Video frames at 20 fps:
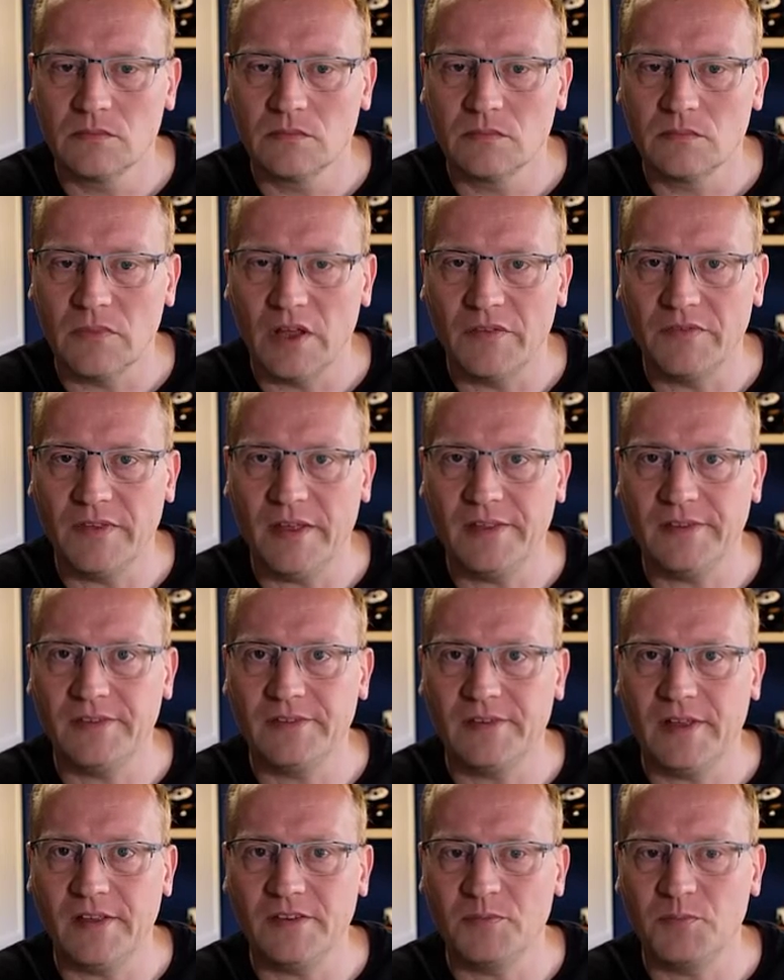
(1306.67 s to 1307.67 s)
And
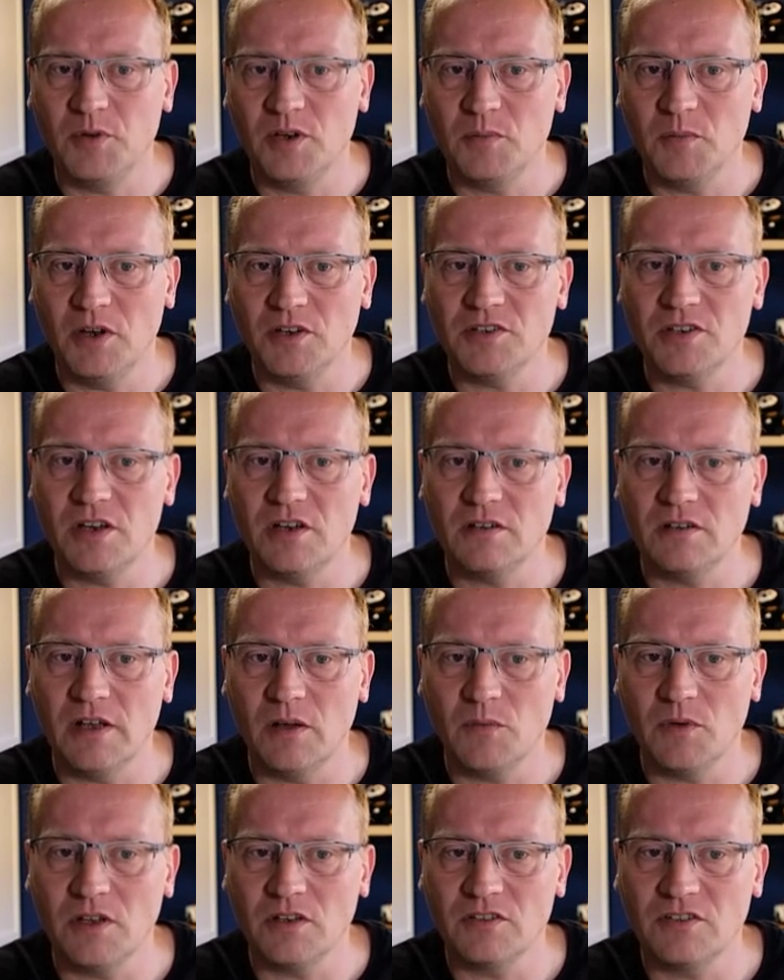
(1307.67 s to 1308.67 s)
that's pretty much it. Now
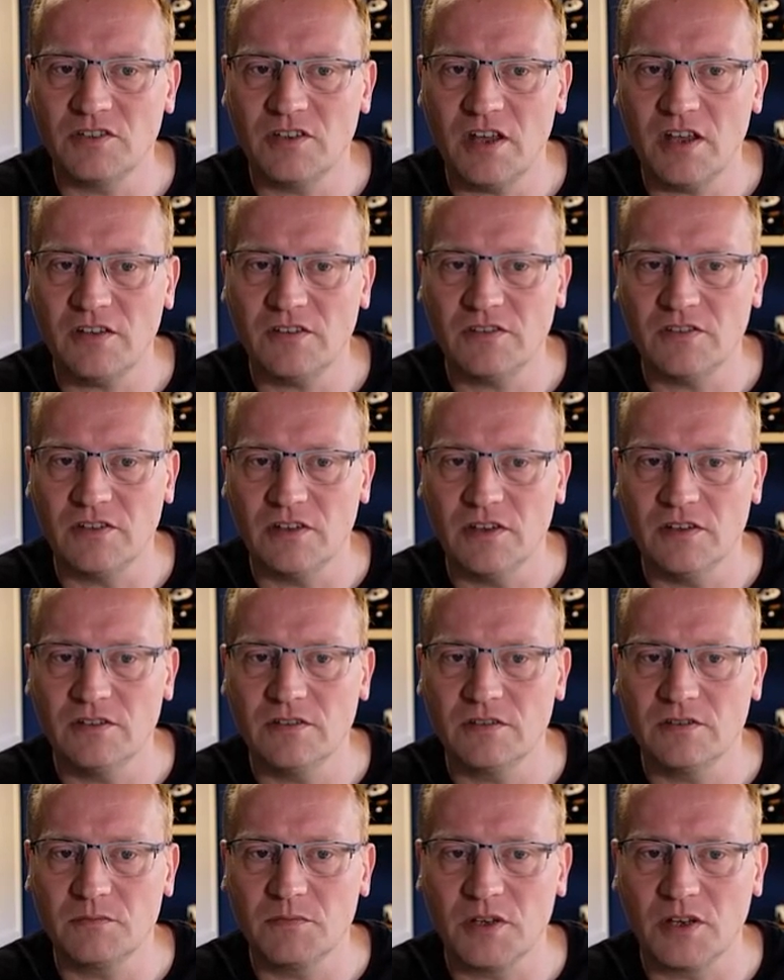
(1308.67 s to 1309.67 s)
we can test
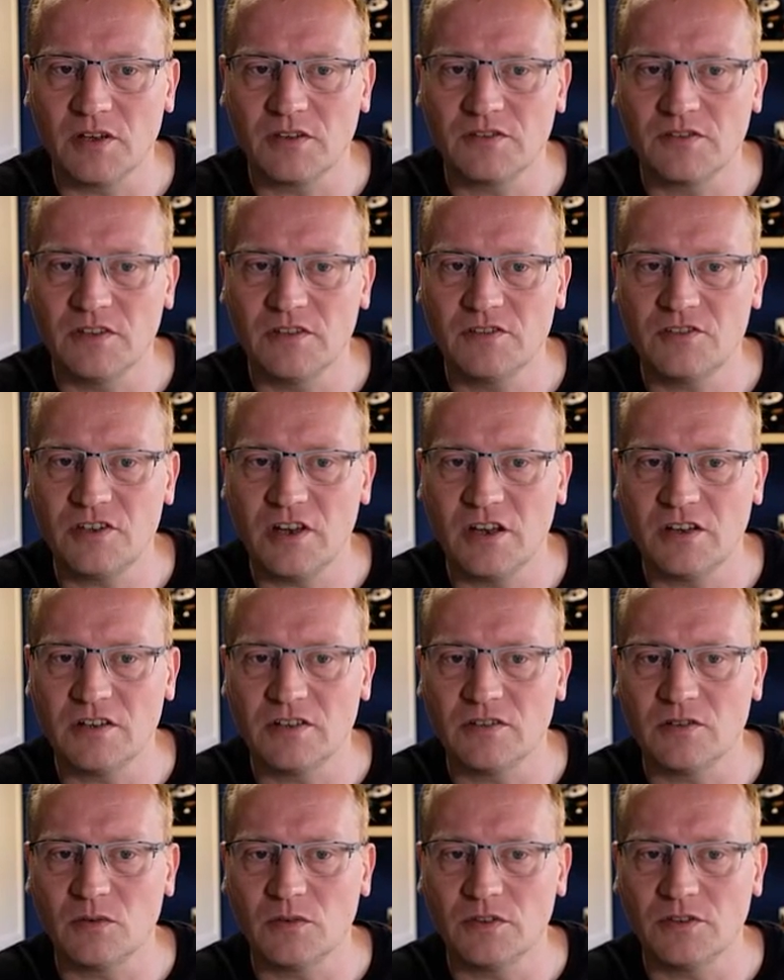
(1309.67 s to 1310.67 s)
this because this changes
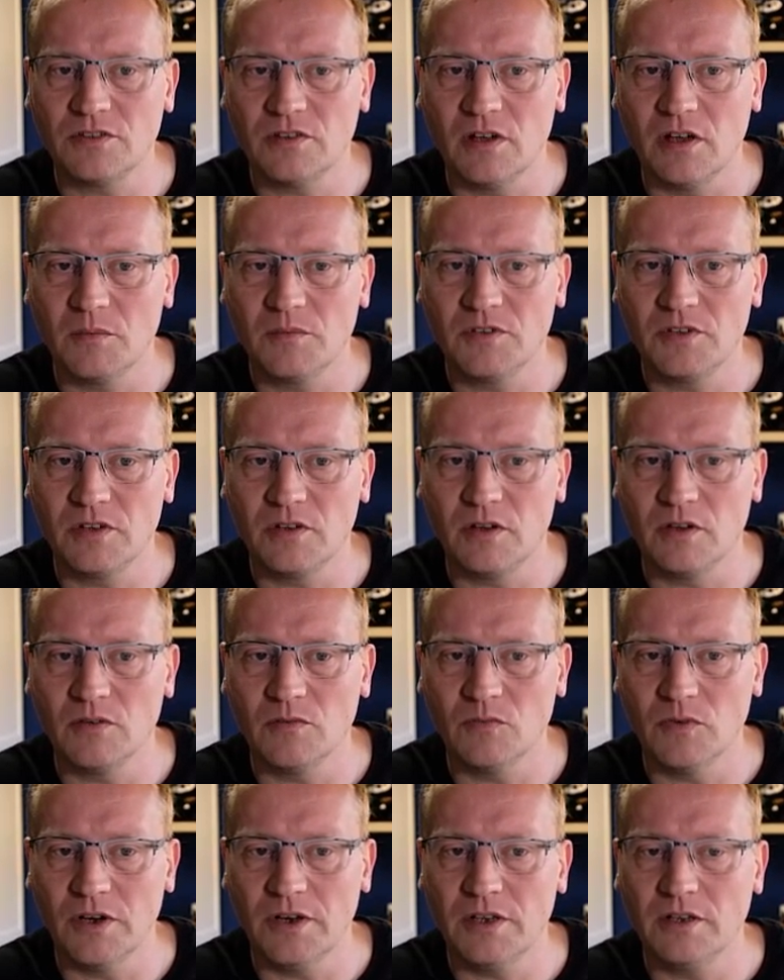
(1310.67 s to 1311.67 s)
all the time. So you go,
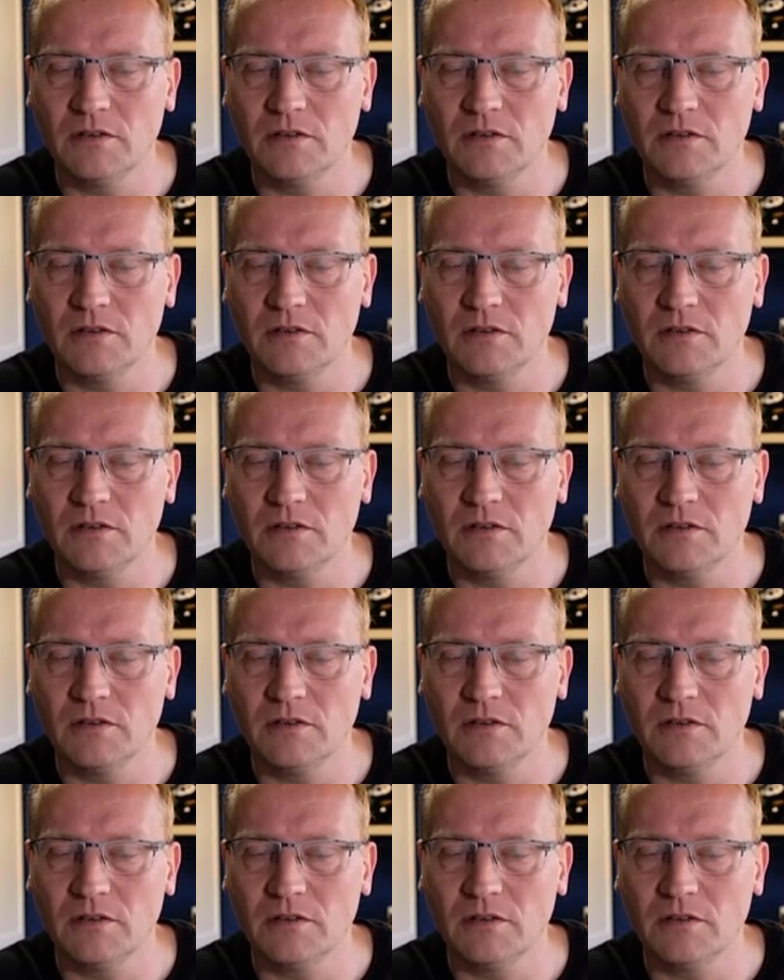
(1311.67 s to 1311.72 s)
running,